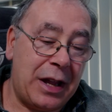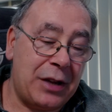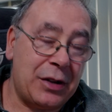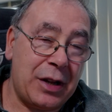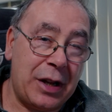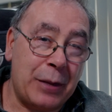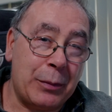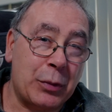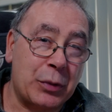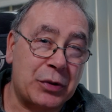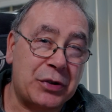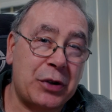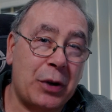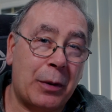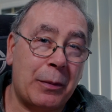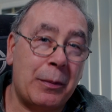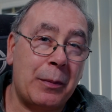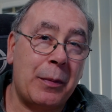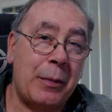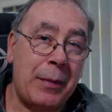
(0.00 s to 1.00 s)
It will
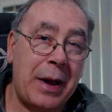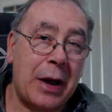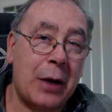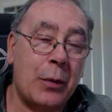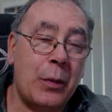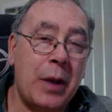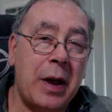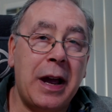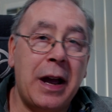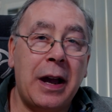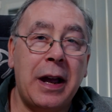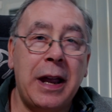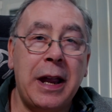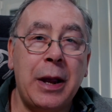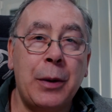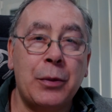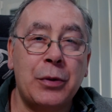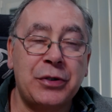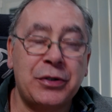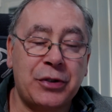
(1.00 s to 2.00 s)
stop malware,
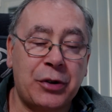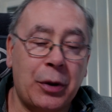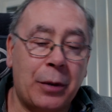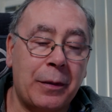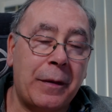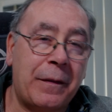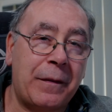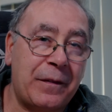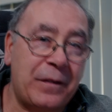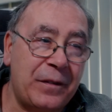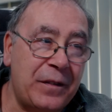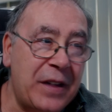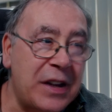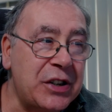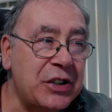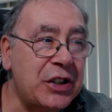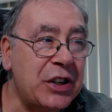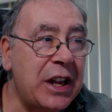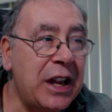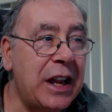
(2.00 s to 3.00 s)
it will stop
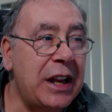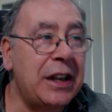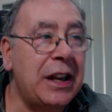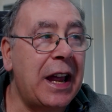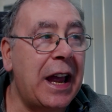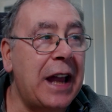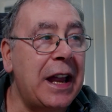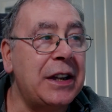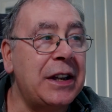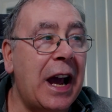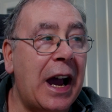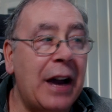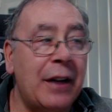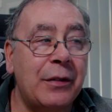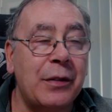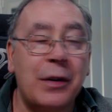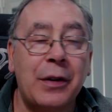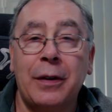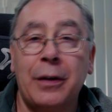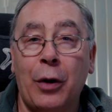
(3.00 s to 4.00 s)
phishing and
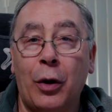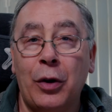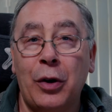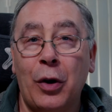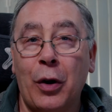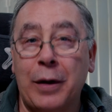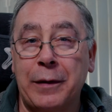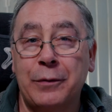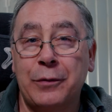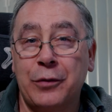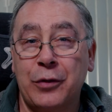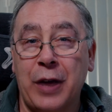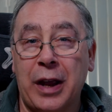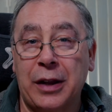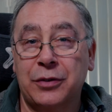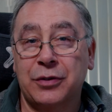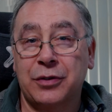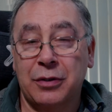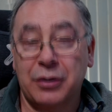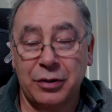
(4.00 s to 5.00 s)
other online
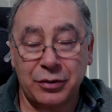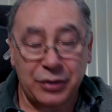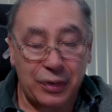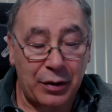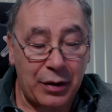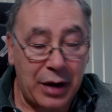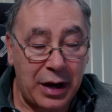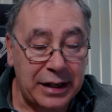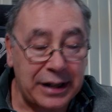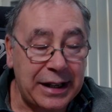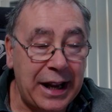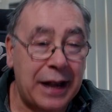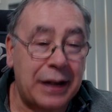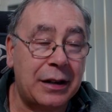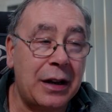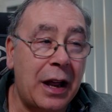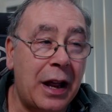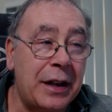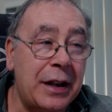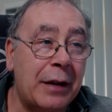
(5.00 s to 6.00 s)
threats. So again,
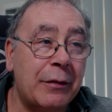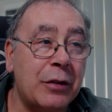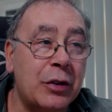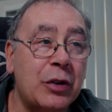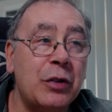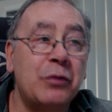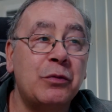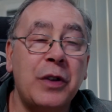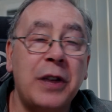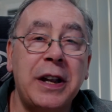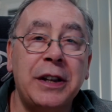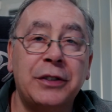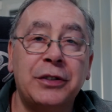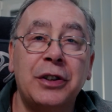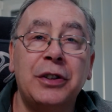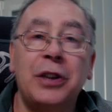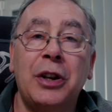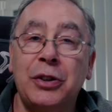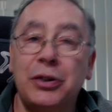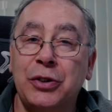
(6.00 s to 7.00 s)
another good
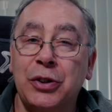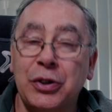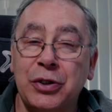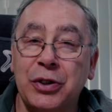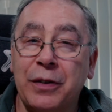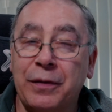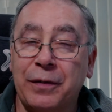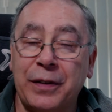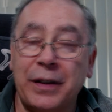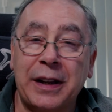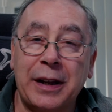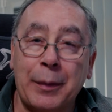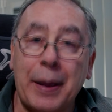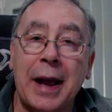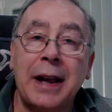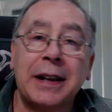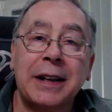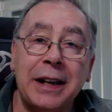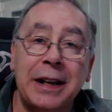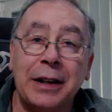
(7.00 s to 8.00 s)
reason you should think
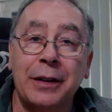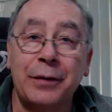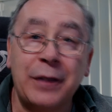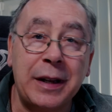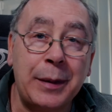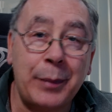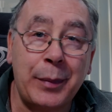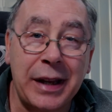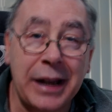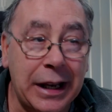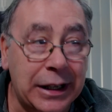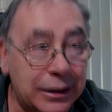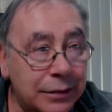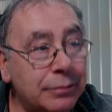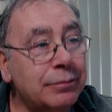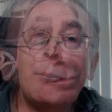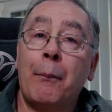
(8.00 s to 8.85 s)
about getting a VPN.